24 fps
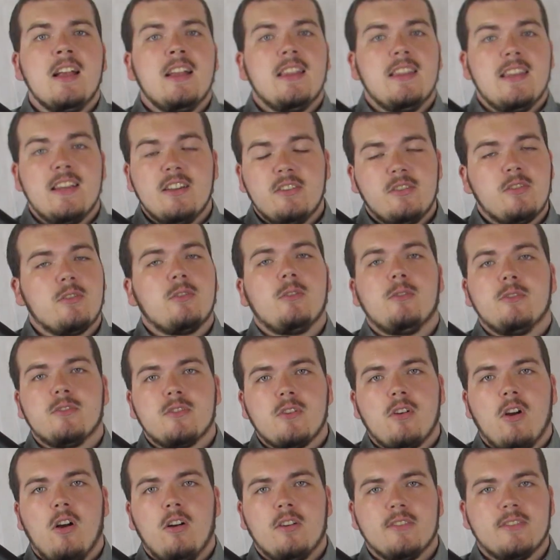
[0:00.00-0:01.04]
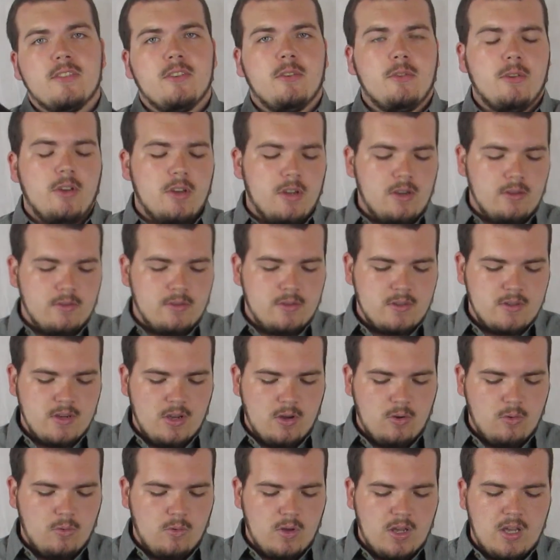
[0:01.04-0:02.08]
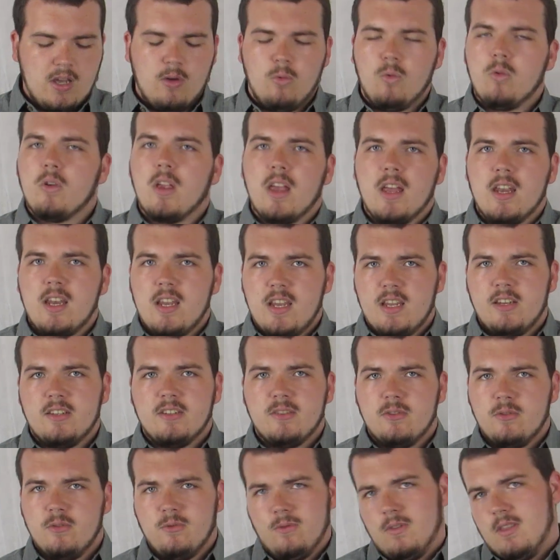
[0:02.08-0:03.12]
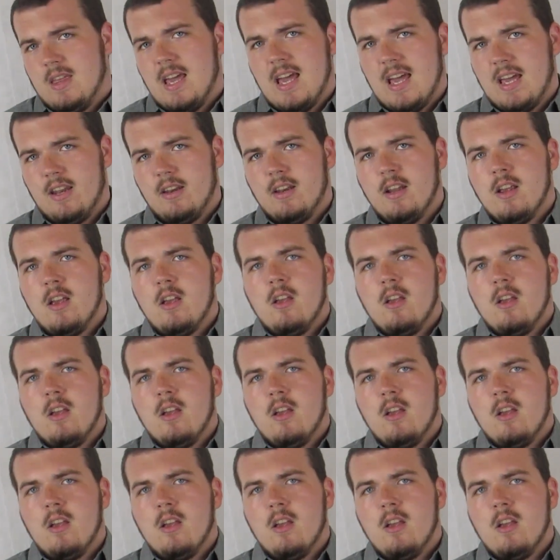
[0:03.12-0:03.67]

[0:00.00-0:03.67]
The internals are also good, so we'll get into that.